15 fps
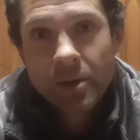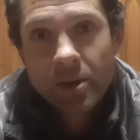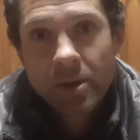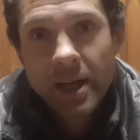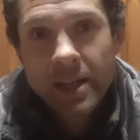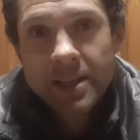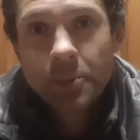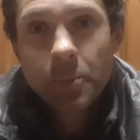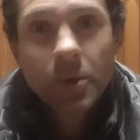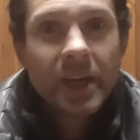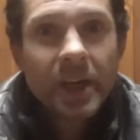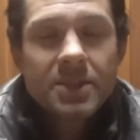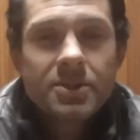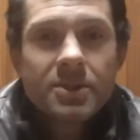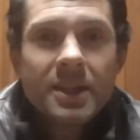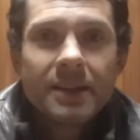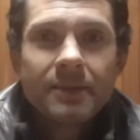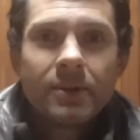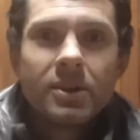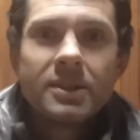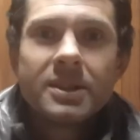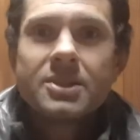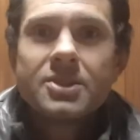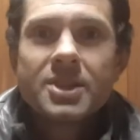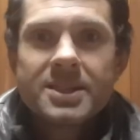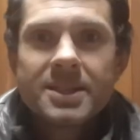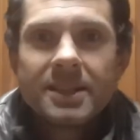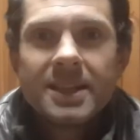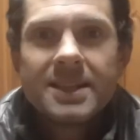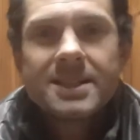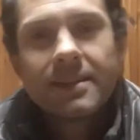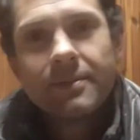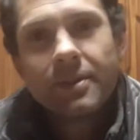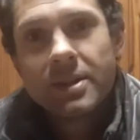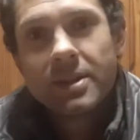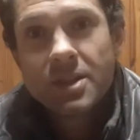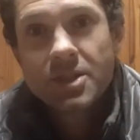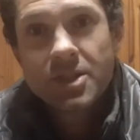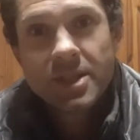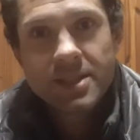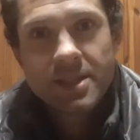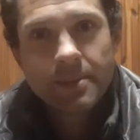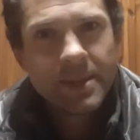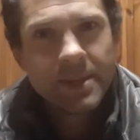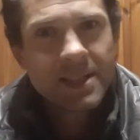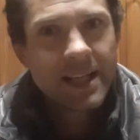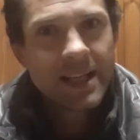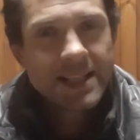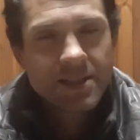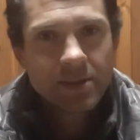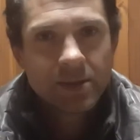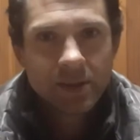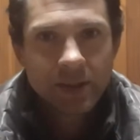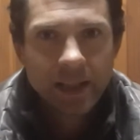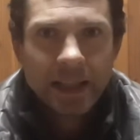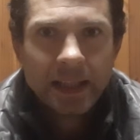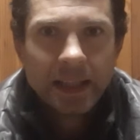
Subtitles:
Right, and we'll get to the advantages and disadvantages a bit later on.